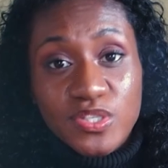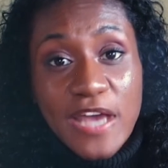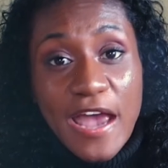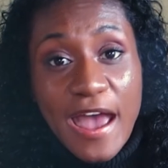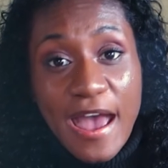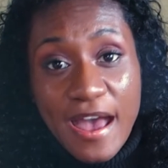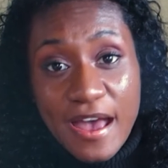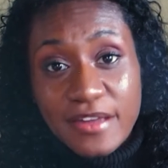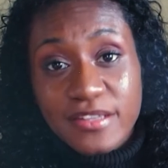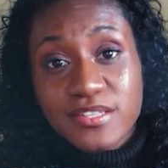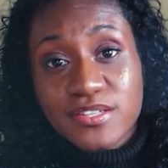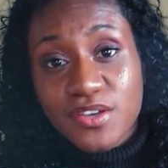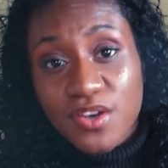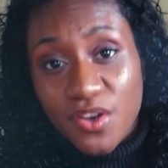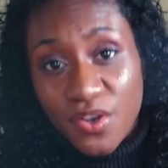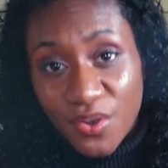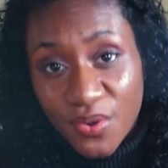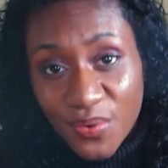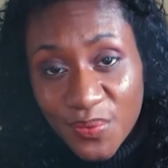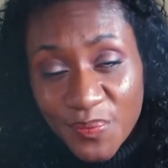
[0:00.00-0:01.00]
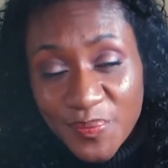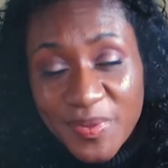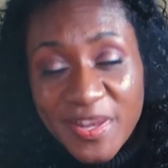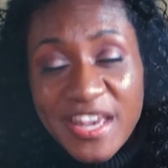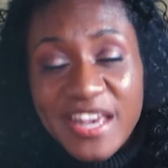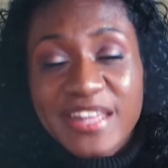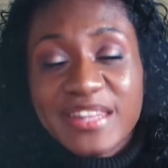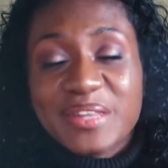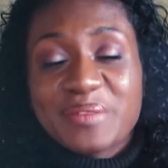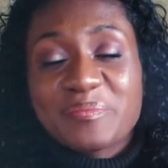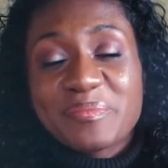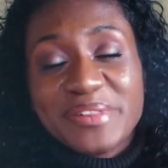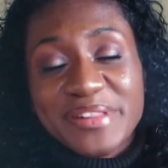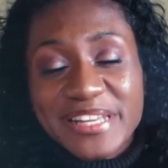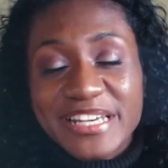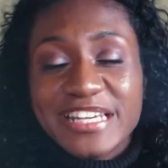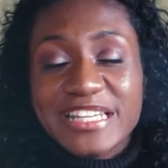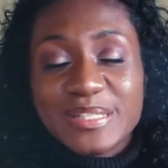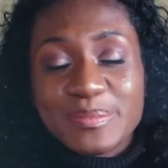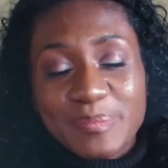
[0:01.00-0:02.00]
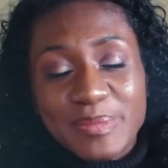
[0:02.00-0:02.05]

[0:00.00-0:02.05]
at home, then please